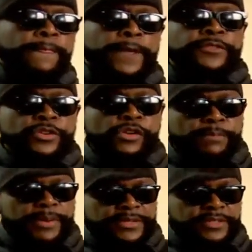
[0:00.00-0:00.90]
Let's talk
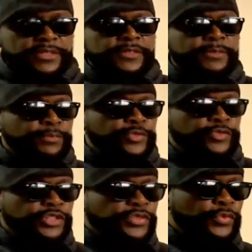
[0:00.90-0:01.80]
about this
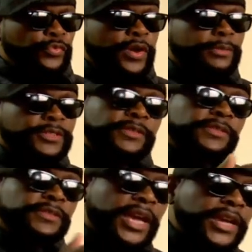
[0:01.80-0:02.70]
Patricia Robinson
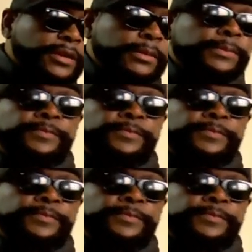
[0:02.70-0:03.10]
scam.